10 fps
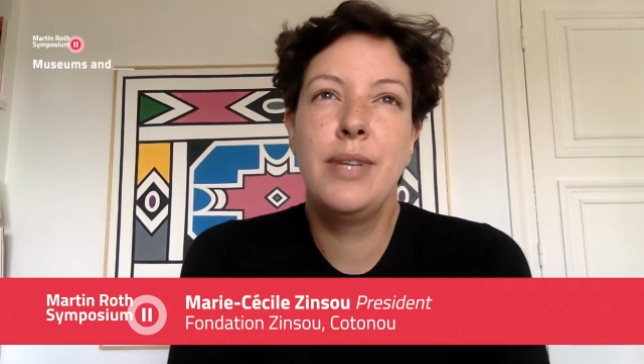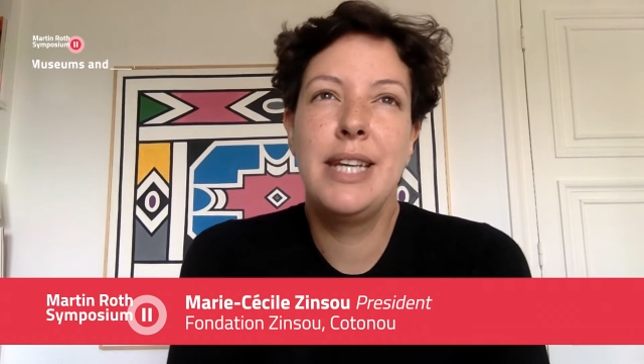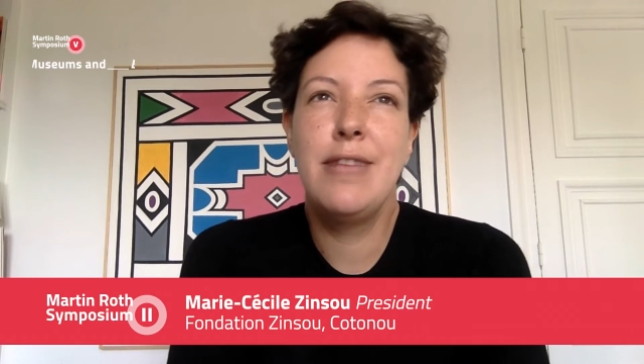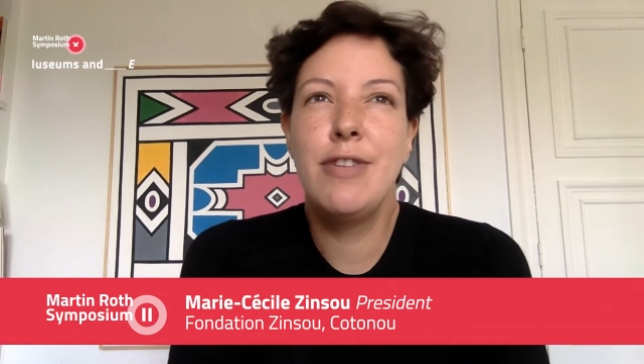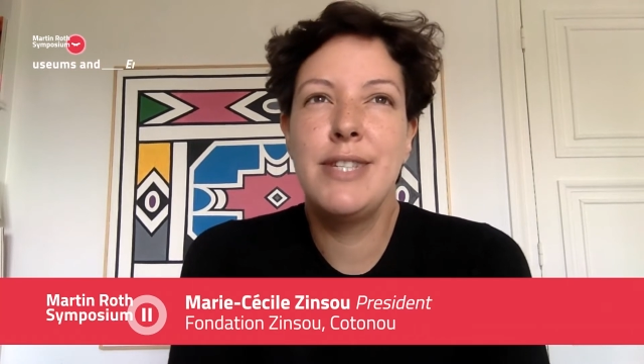
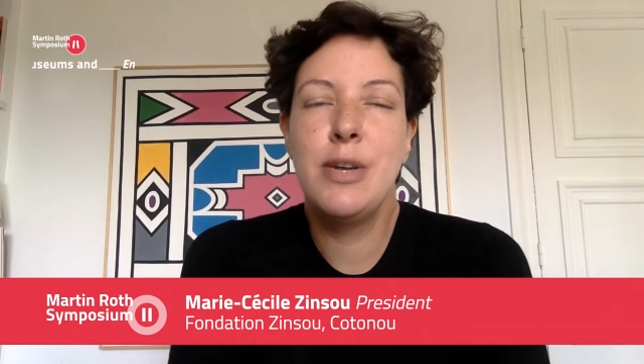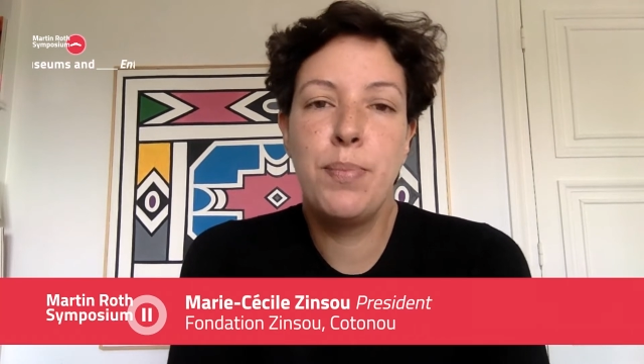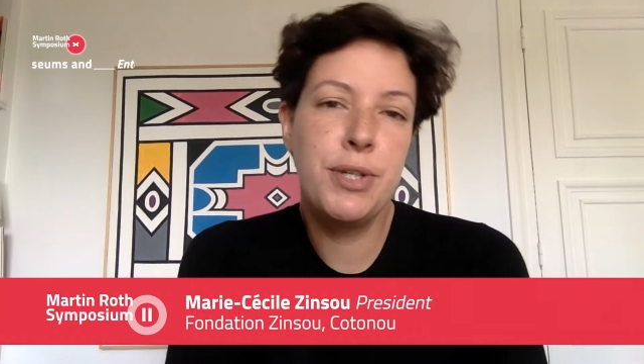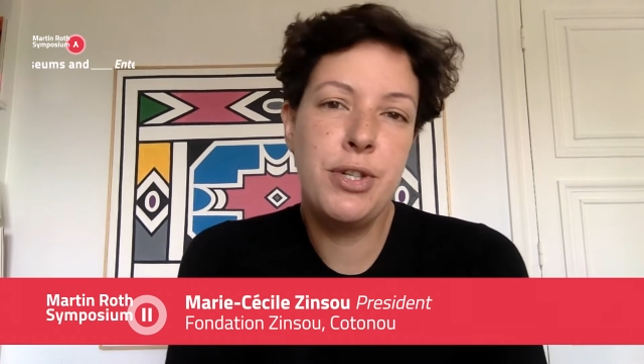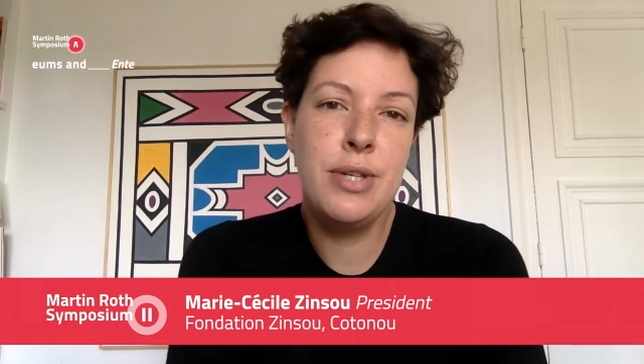give us the
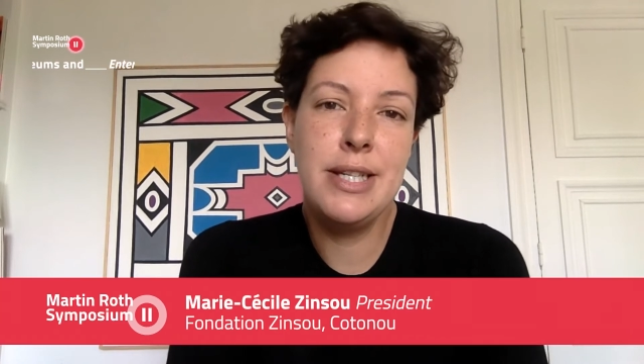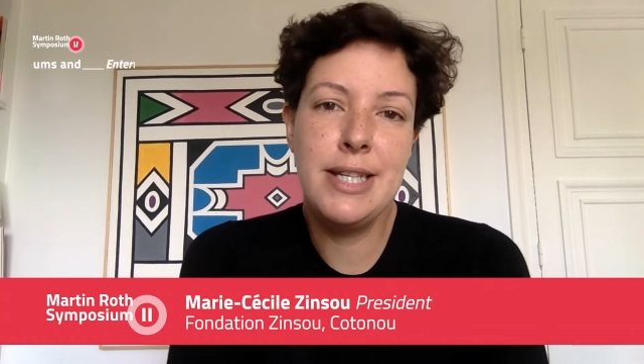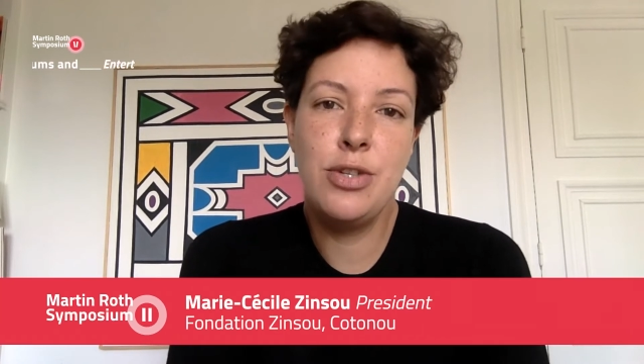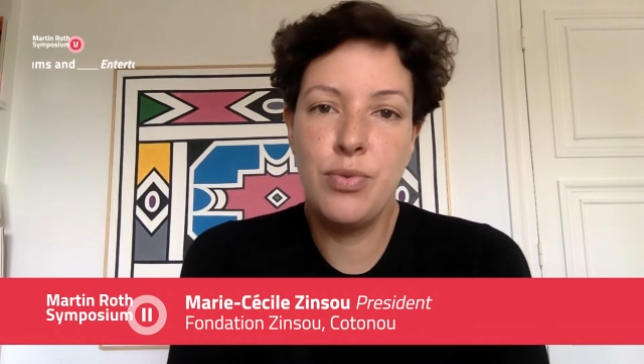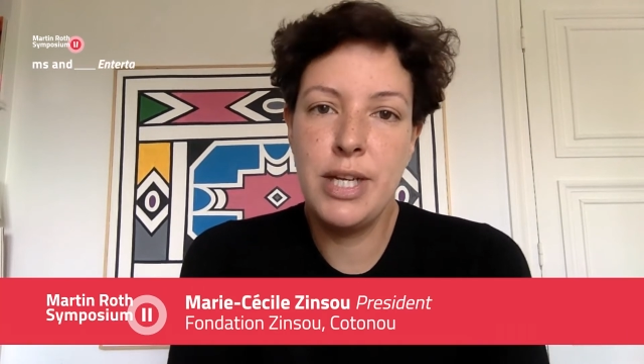
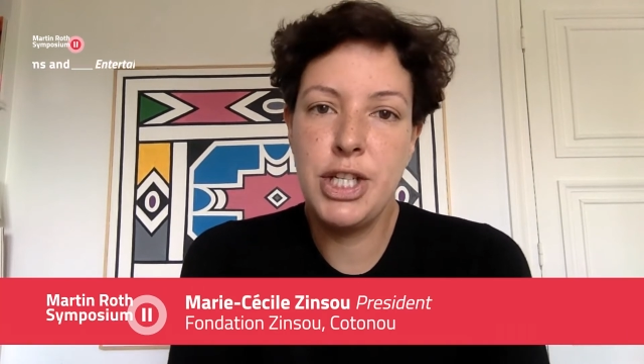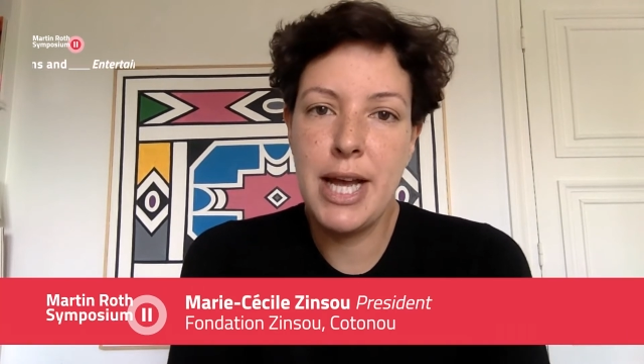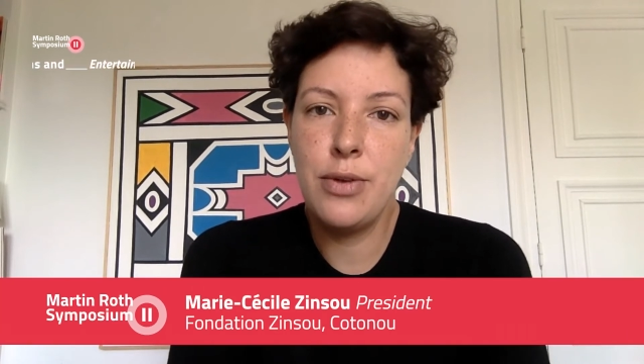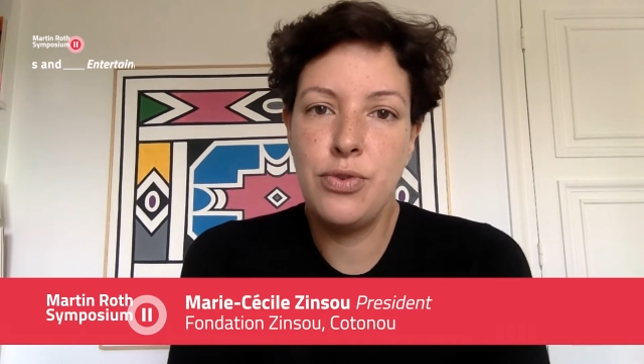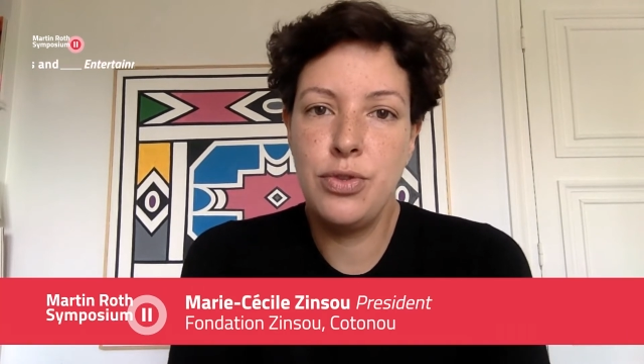opportunity to reach
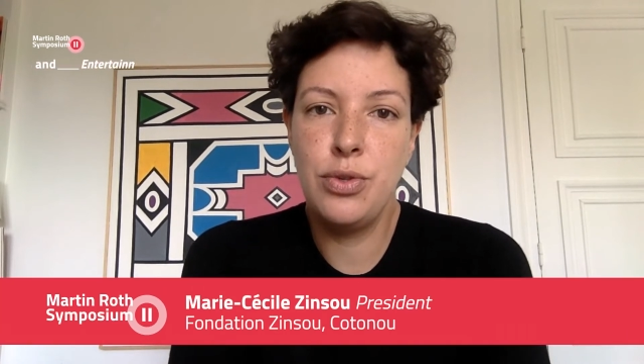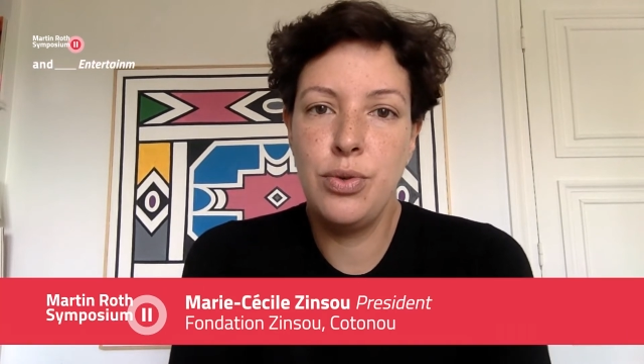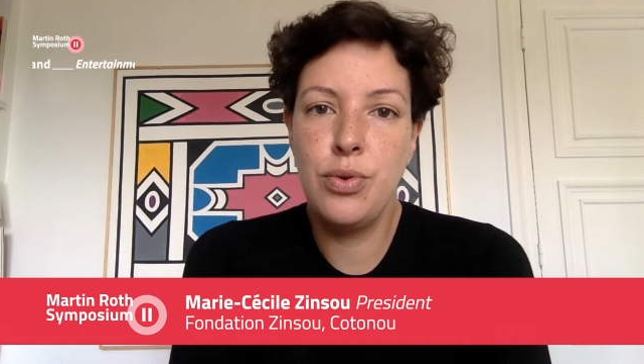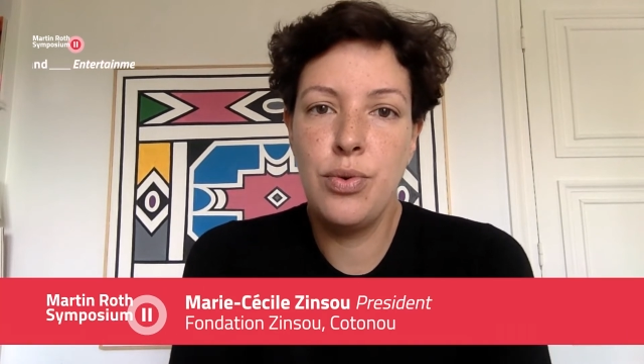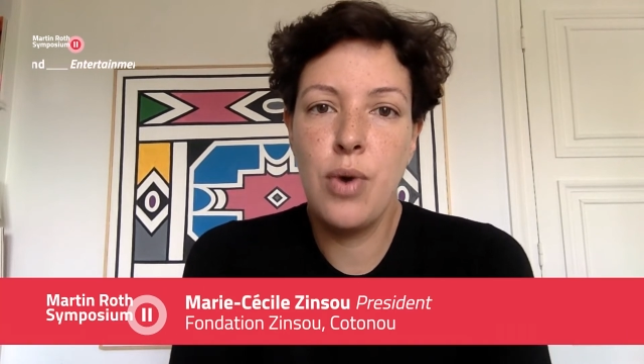out
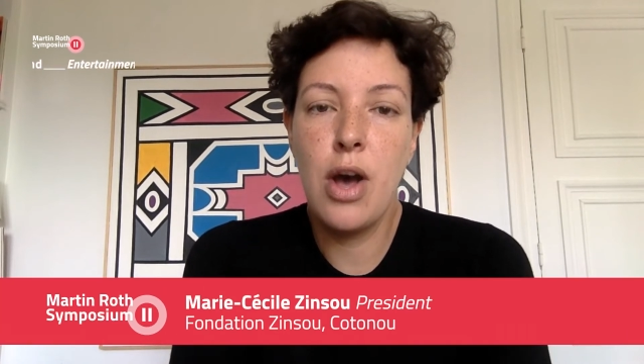to